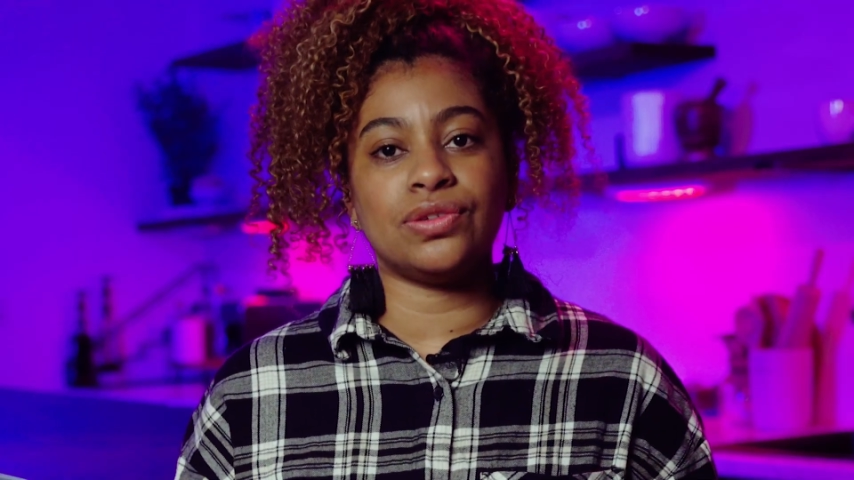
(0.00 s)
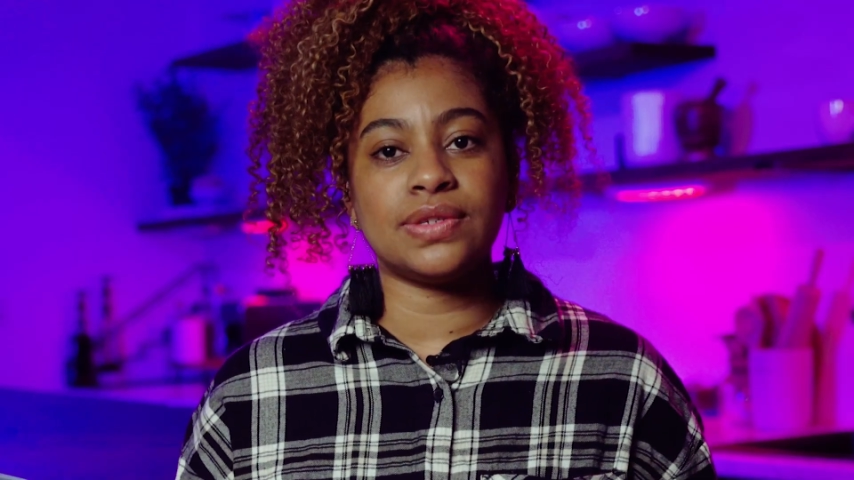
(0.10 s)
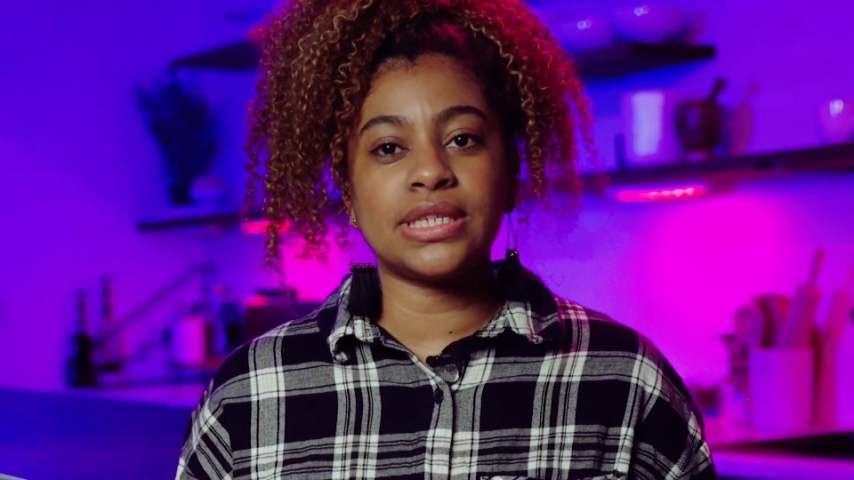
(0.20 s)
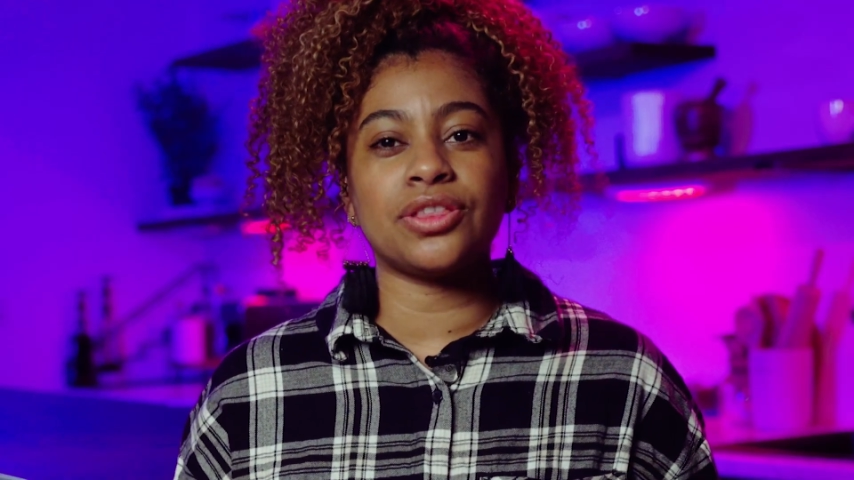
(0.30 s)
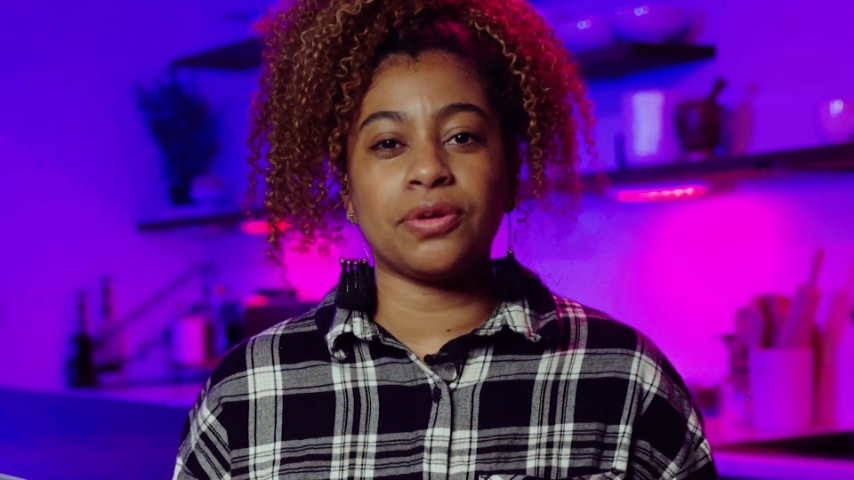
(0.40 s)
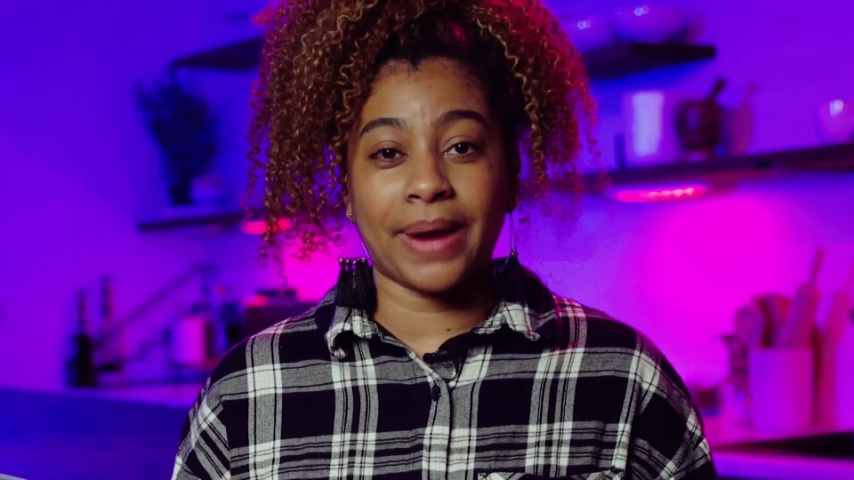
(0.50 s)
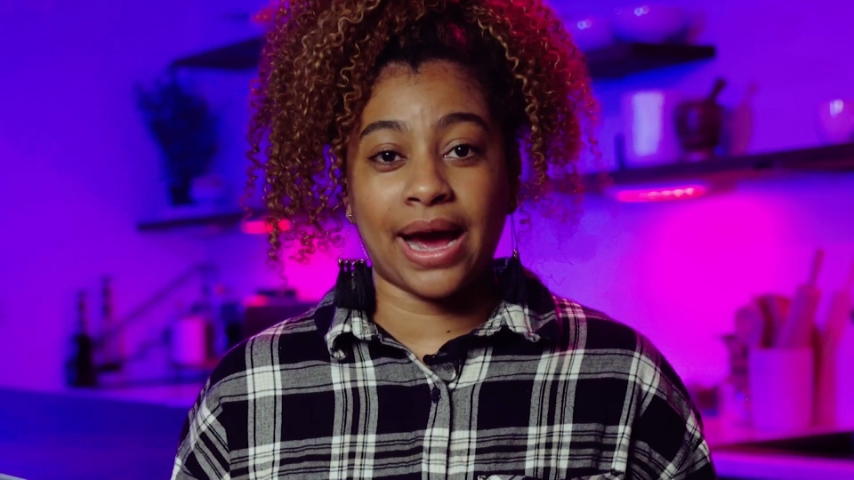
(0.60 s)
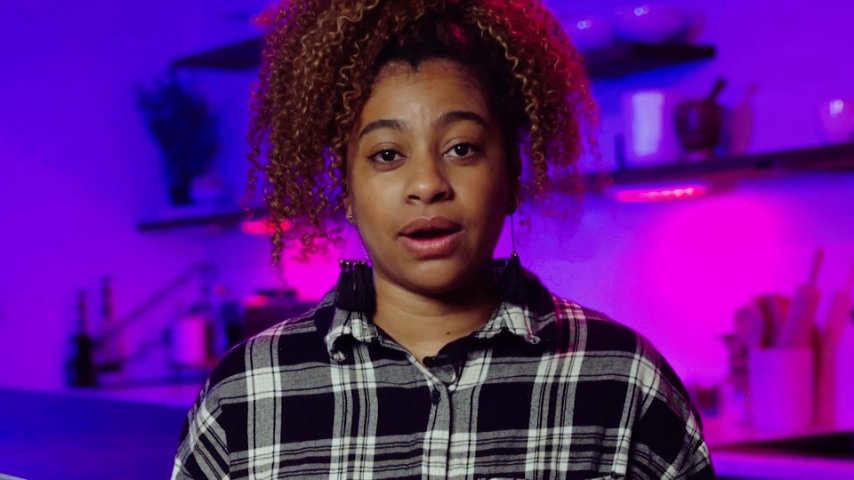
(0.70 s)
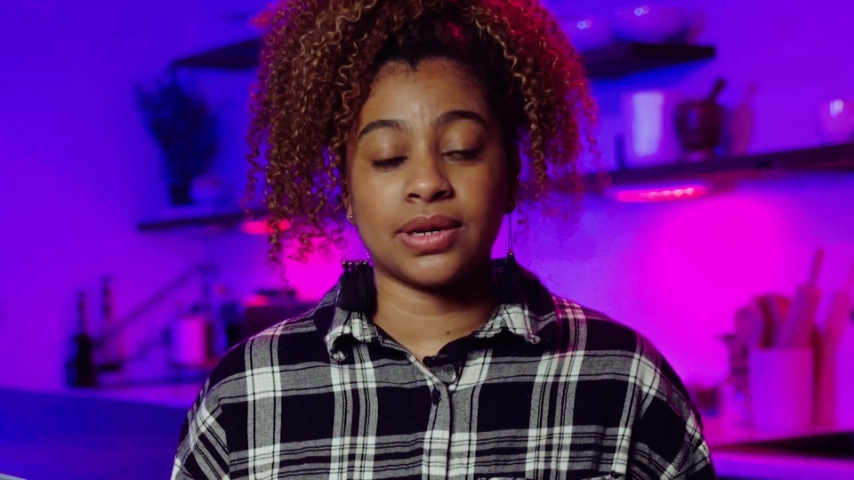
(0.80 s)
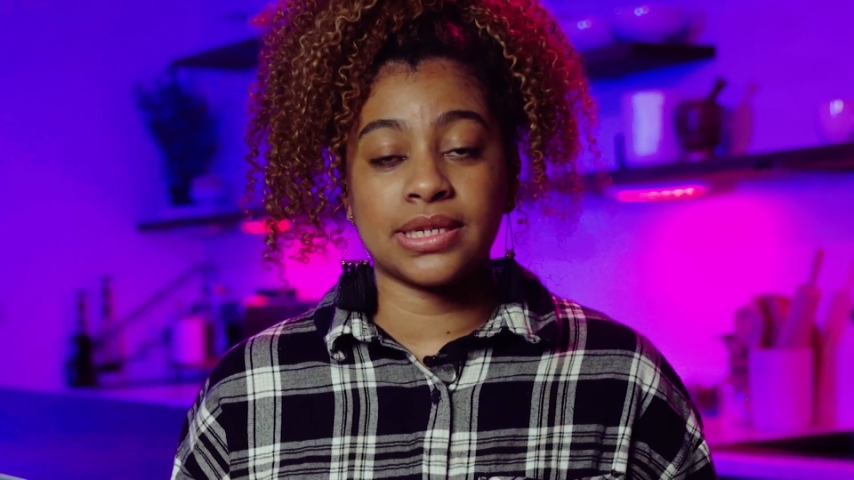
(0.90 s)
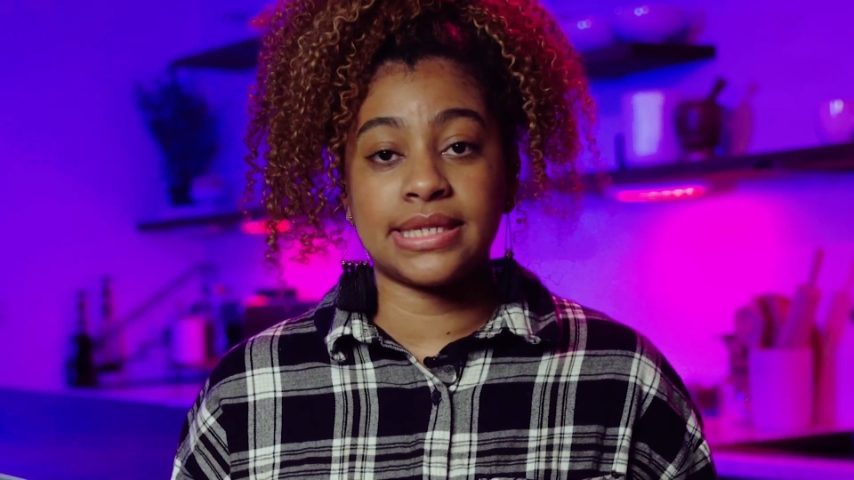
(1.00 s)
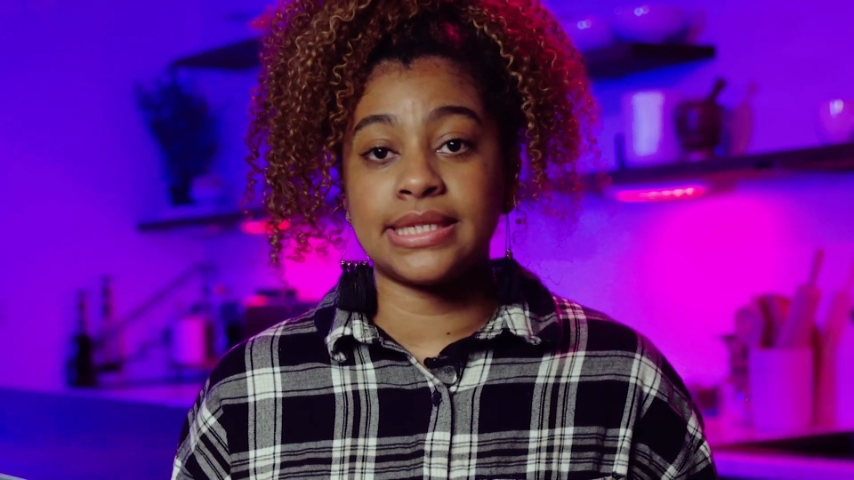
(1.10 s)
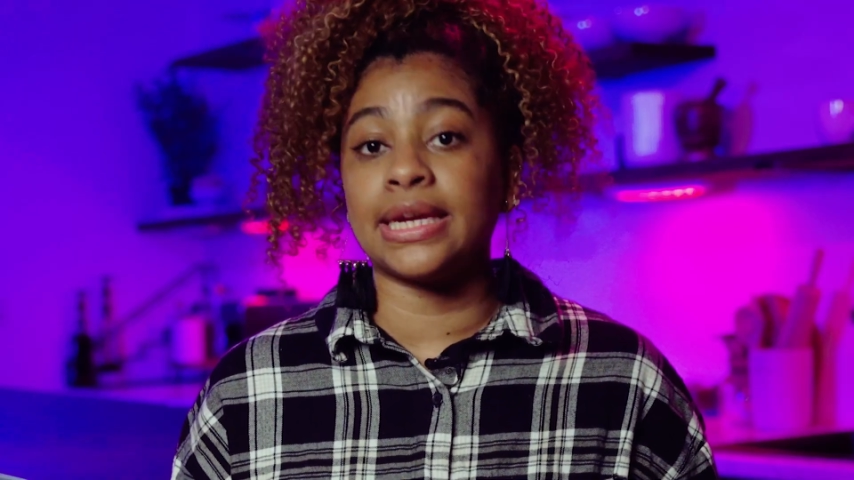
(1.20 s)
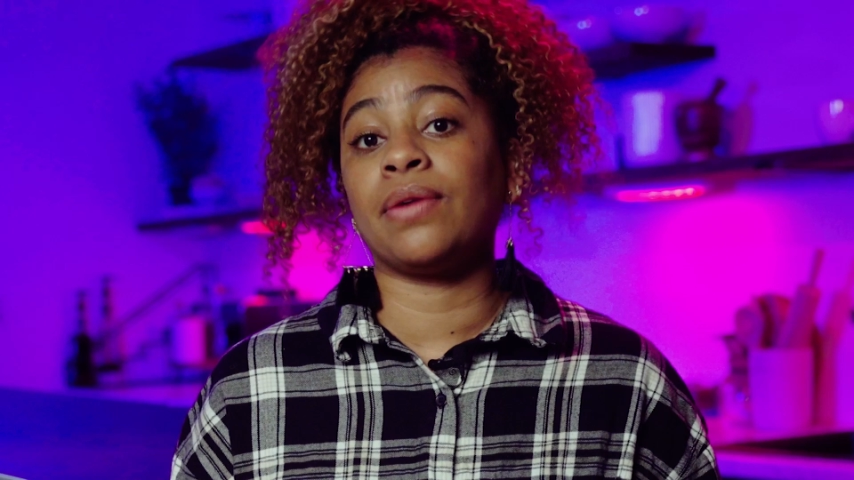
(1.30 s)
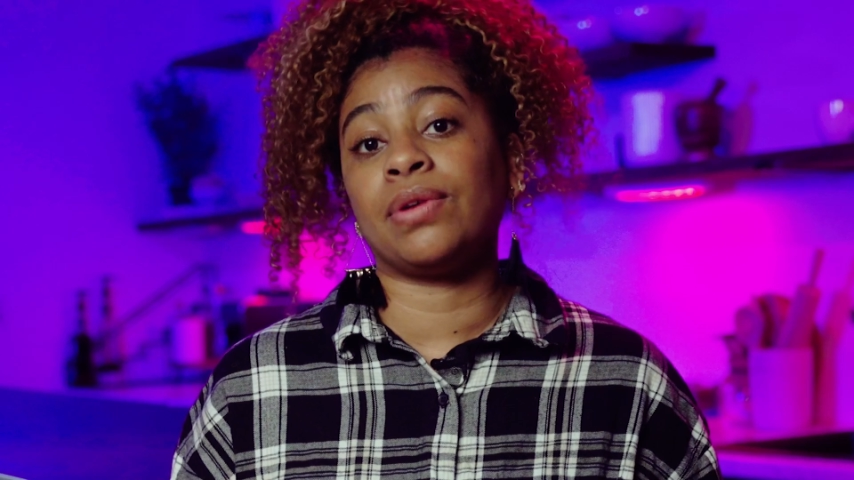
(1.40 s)
using their powers
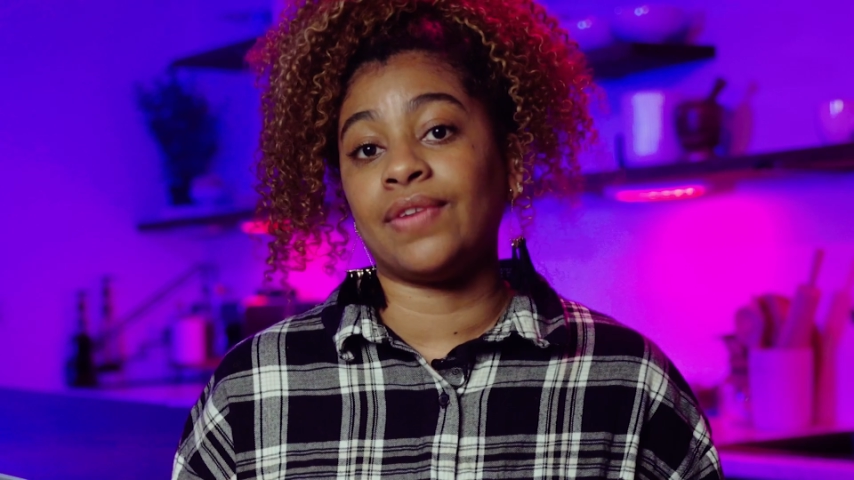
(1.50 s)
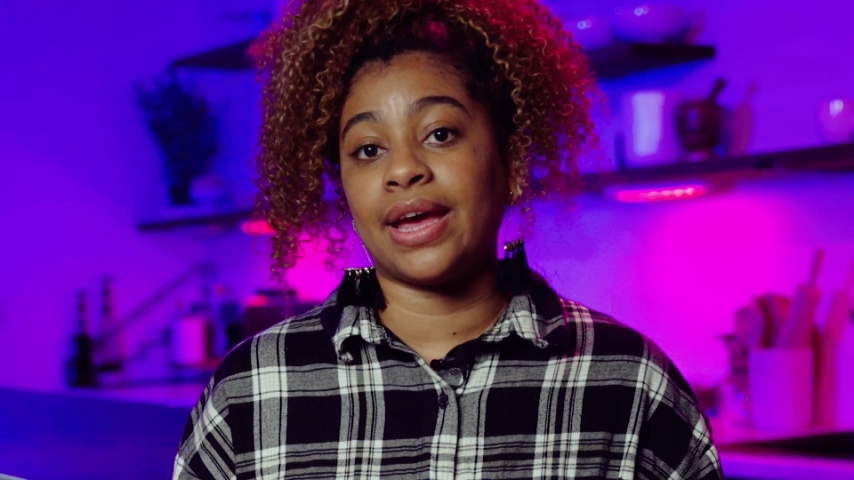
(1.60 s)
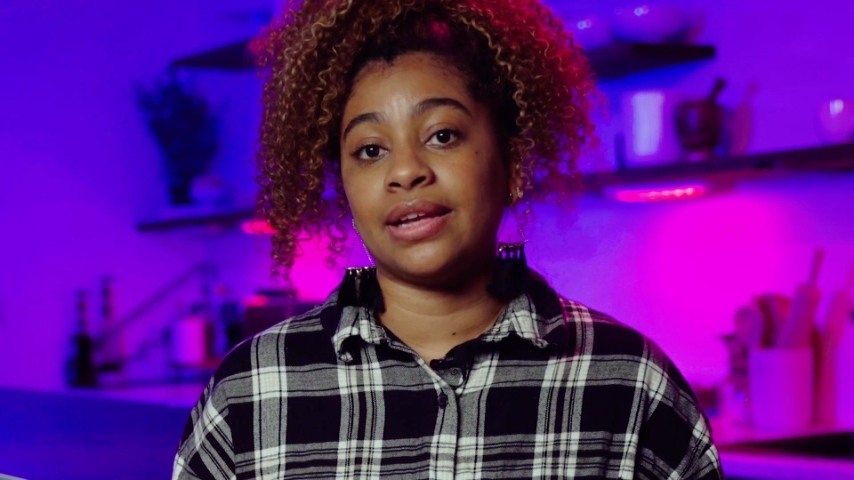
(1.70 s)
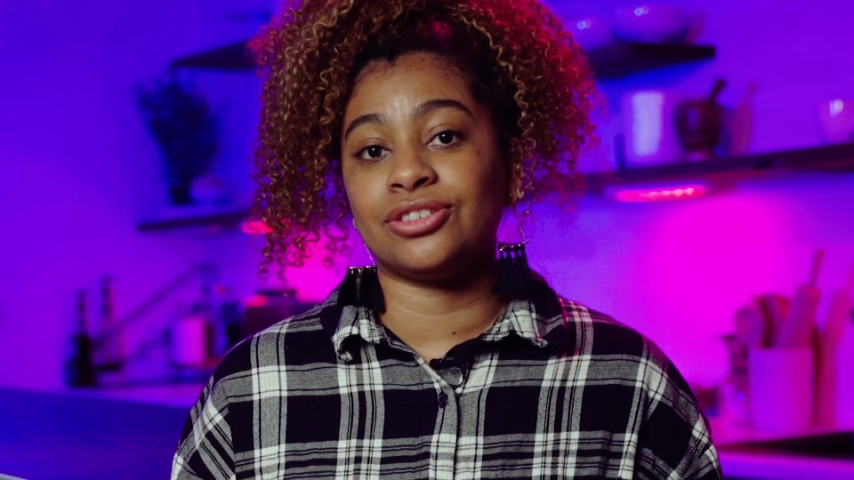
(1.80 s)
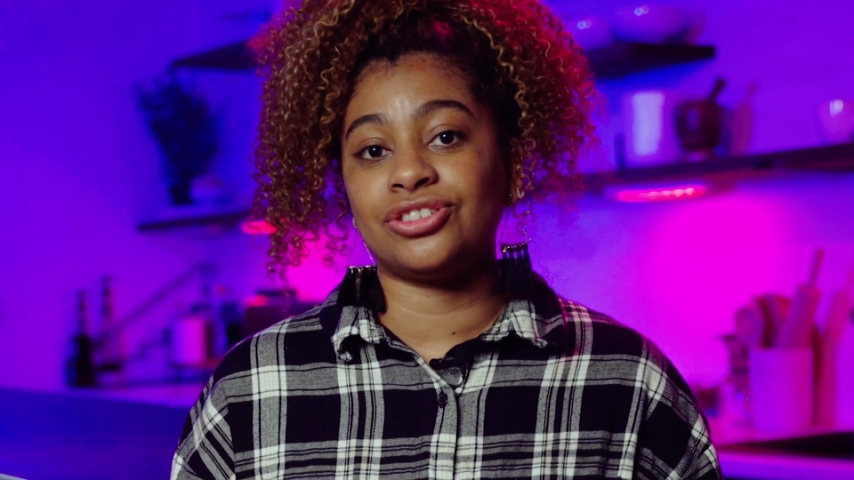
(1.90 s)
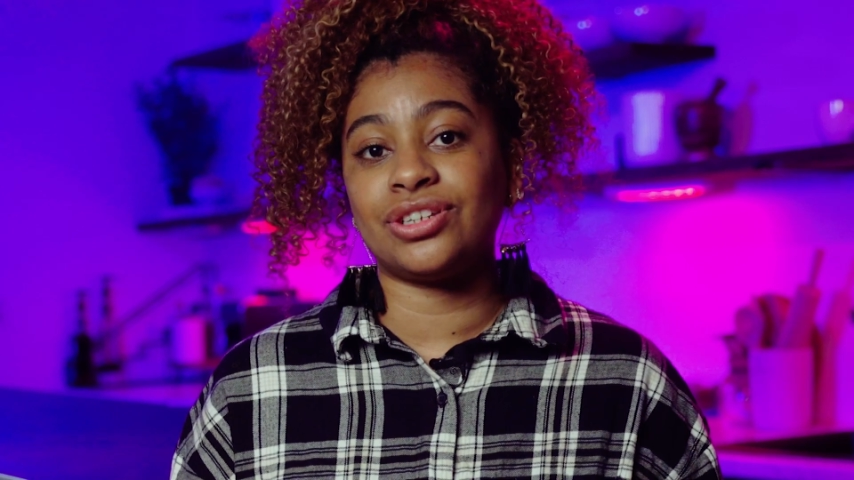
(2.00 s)
to get revenge.